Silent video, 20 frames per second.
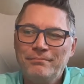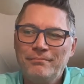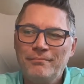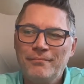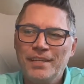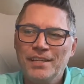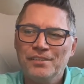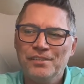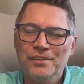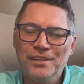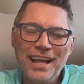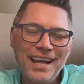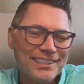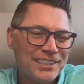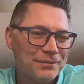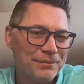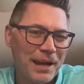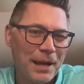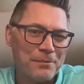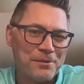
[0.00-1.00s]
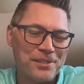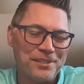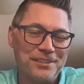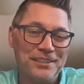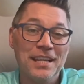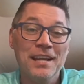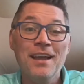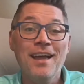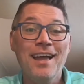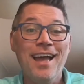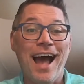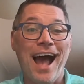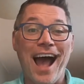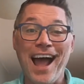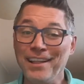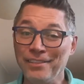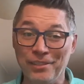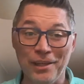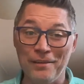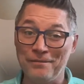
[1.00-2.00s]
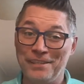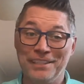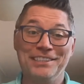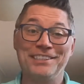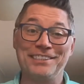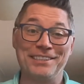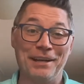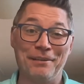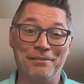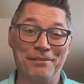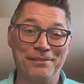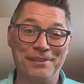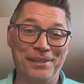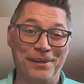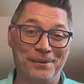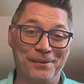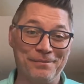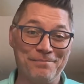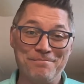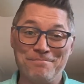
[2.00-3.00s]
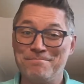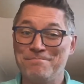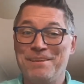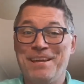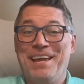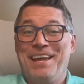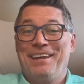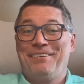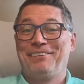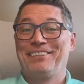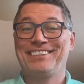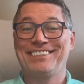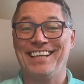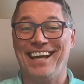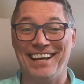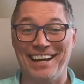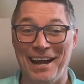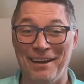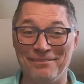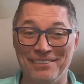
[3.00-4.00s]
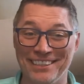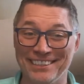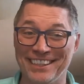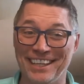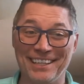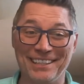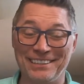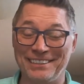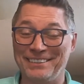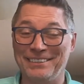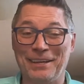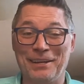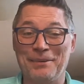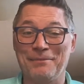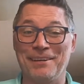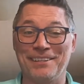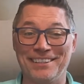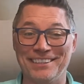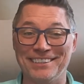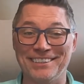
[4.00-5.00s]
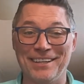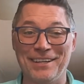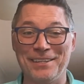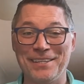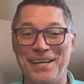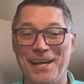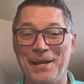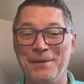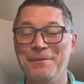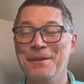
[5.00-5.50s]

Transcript: So lots of options. I love this stuff. If it's not obvious, I could talk about this all day.